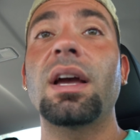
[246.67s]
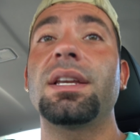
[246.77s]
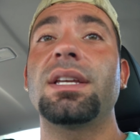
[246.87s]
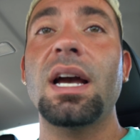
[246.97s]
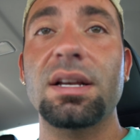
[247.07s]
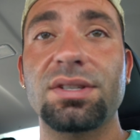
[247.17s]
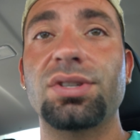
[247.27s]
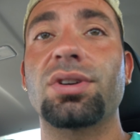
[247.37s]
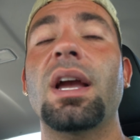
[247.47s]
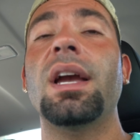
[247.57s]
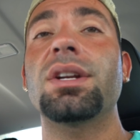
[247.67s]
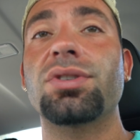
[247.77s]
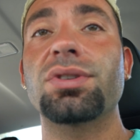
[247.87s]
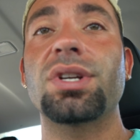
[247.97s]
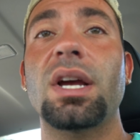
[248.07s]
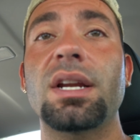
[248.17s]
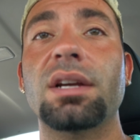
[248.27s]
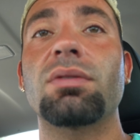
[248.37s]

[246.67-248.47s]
and yes, your androgenic